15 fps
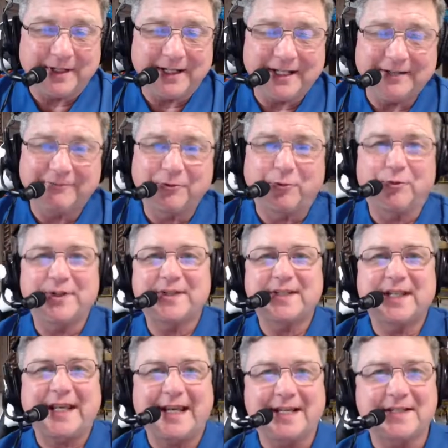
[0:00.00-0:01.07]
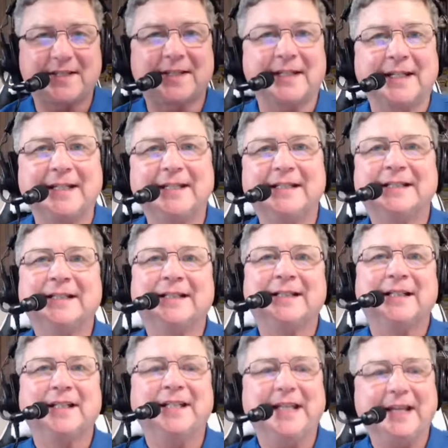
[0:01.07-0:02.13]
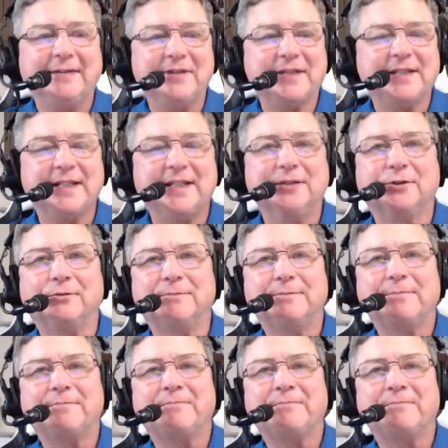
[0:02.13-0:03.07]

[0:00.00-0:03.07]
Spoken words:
I have Chris Cassidy, Navy SEAL